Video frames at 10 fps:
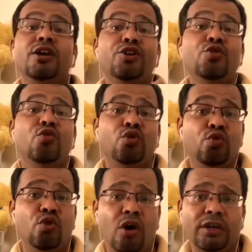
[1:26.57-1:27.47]
You
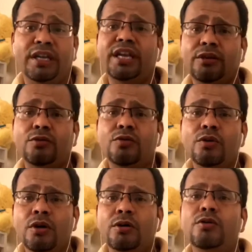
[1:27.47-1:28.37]
do not need to
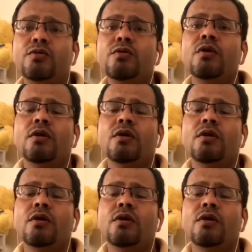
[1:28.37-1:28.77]
do